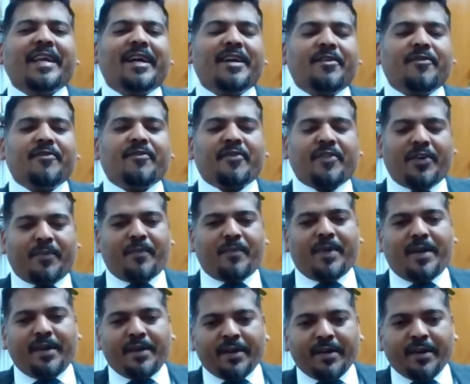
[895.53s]
kind of
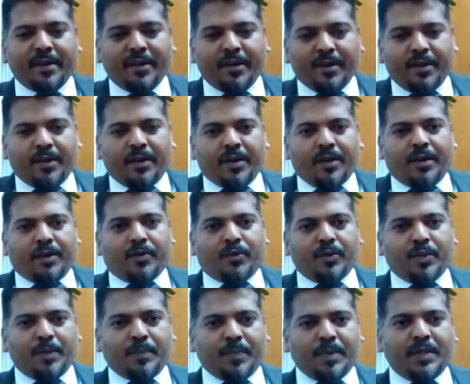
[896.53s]
treatment
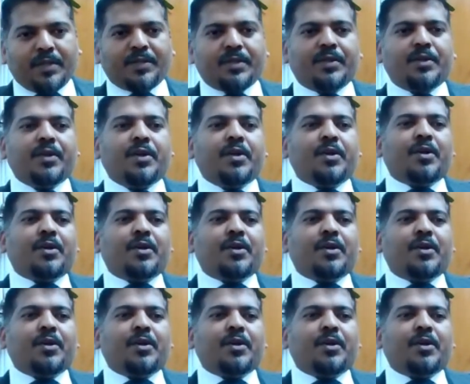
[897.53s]
to the patient.